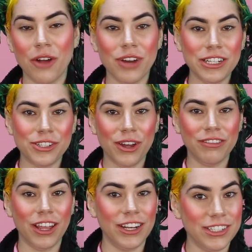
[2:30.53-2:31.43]
Alright, so
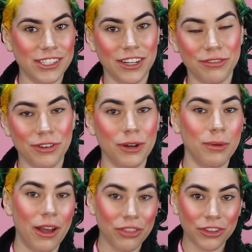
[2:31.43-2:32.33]
I let it sit for
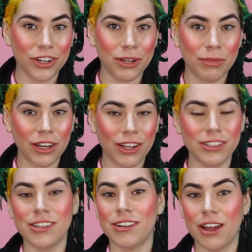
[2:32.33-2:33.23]
about 30
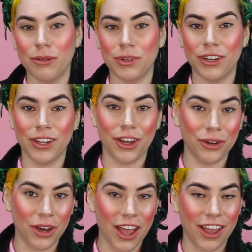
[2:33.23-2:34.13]
minutes and now I'm going to
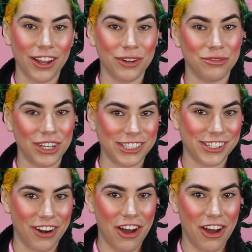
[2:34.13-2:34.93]
go and rinse it